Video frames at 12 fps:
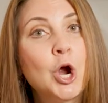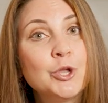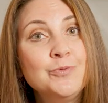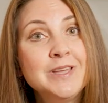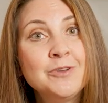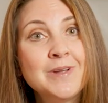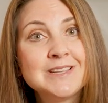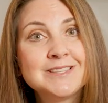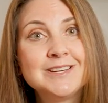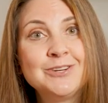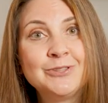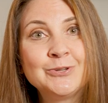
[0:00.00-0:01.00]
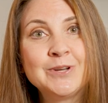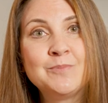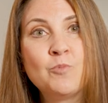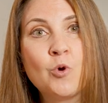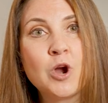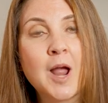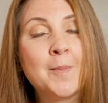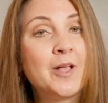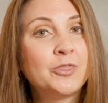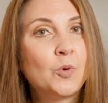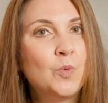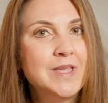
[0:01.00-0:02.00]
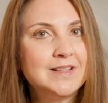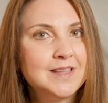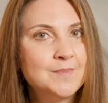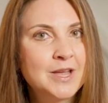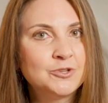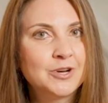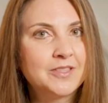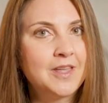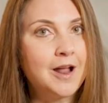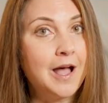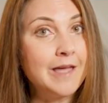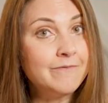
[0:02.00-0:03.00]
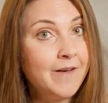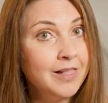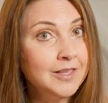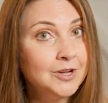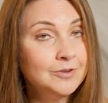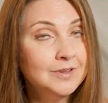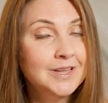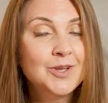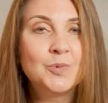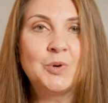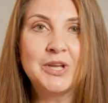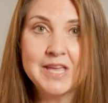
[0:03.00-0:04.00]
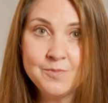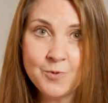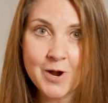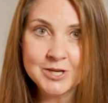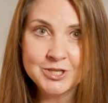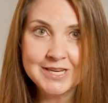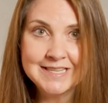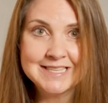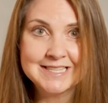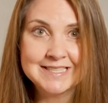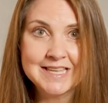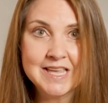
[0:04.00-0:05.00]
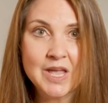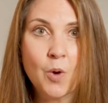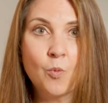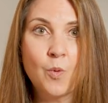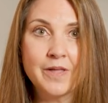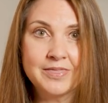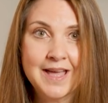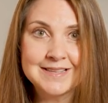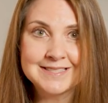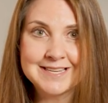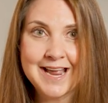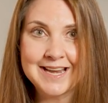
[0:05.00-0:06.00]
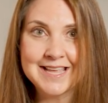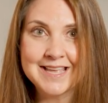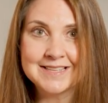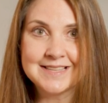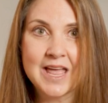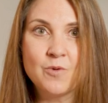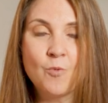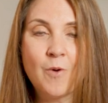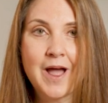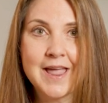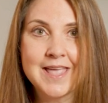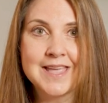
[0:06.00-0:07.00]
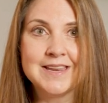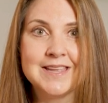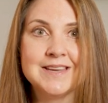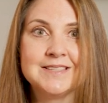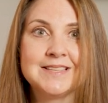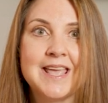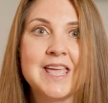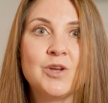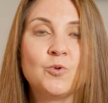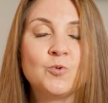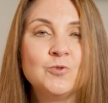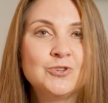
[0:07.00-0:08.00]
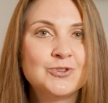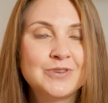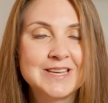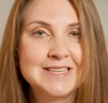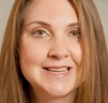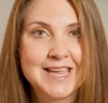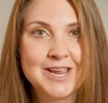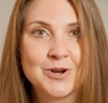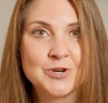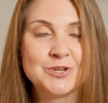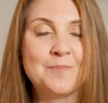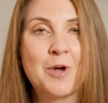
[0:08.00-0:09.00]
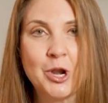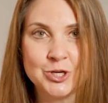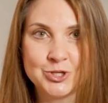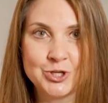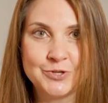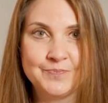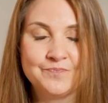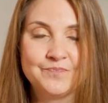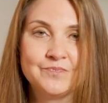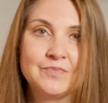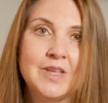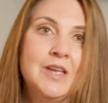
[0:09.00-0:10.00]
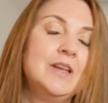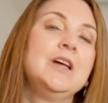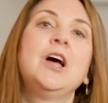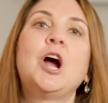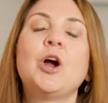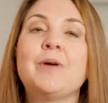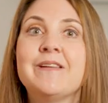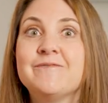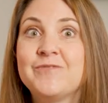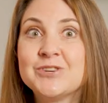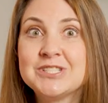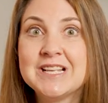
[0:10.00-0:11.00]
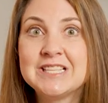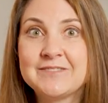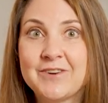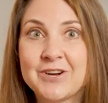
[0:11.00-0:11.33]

Are you interested in learning more about the weekly metric that I follow? We'll keep watching to see what that stat is and why it is a crucial indicator to monitor. All right, first things